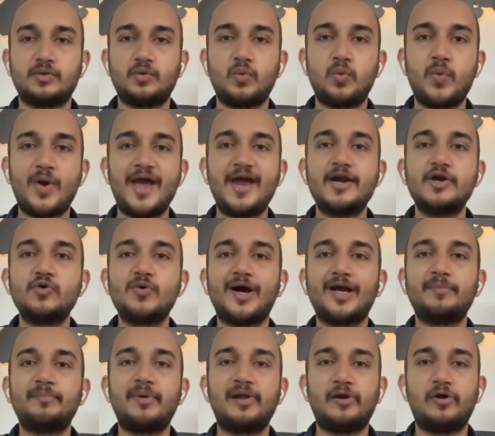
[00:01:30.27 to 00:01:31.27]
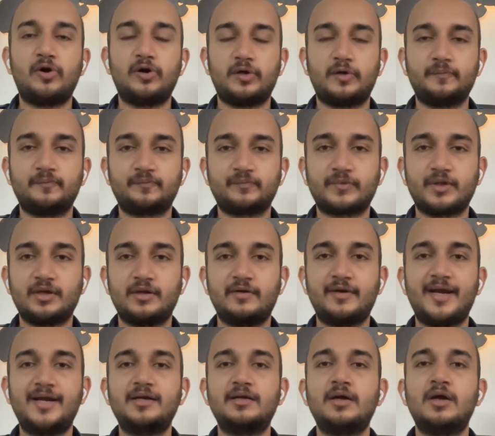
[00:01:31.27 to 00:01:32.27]
Where do I belong?
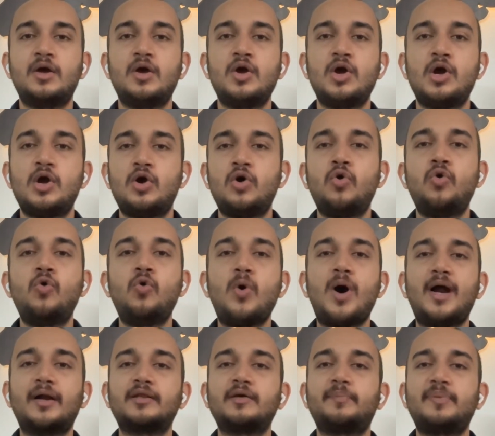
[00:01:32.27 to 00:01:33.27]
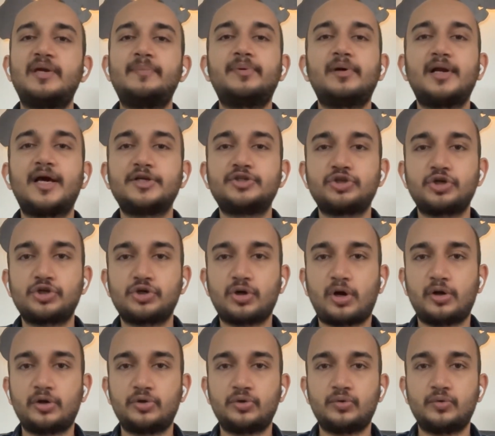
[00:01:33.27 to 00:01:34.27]
Right? Who are the people I should
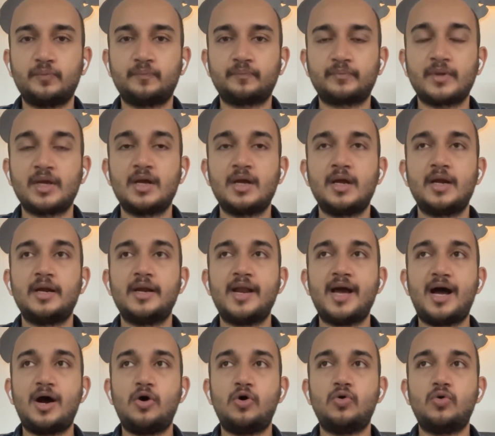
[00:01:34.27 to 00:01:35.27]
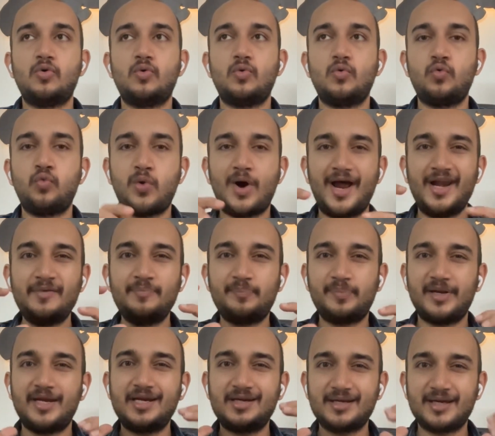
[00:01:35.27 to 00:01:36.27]
talk to? Now, one
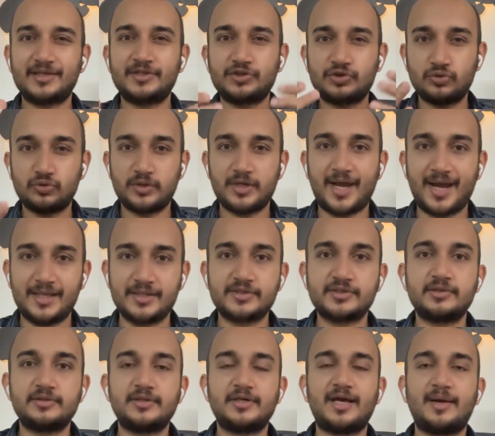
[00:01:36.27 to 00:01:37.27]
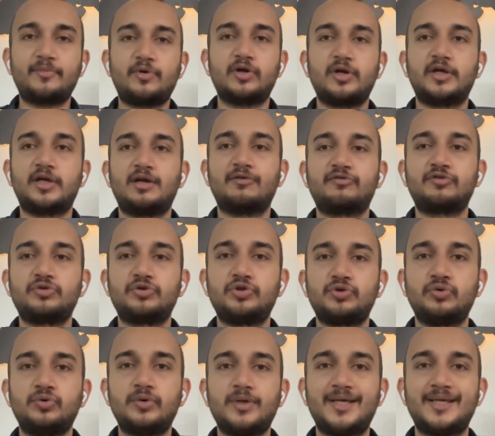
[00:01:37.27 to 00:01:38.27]
pretext to the answer that I'm going to give to
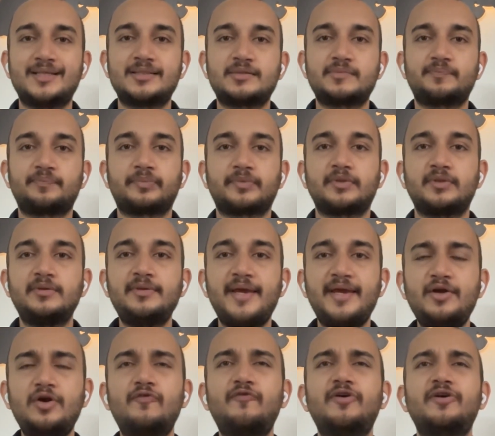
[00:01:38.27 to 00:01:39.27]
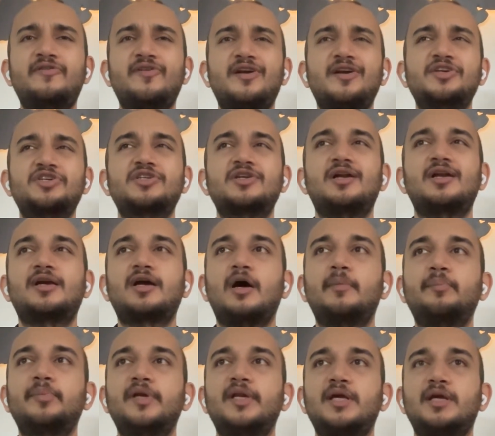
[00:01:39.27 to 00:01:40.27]
you is think of a traditional
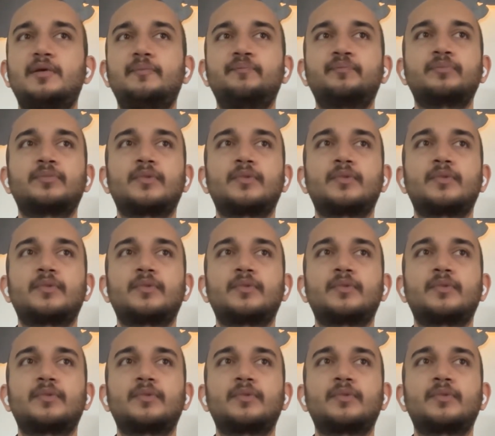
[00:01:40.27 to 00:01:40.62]
company.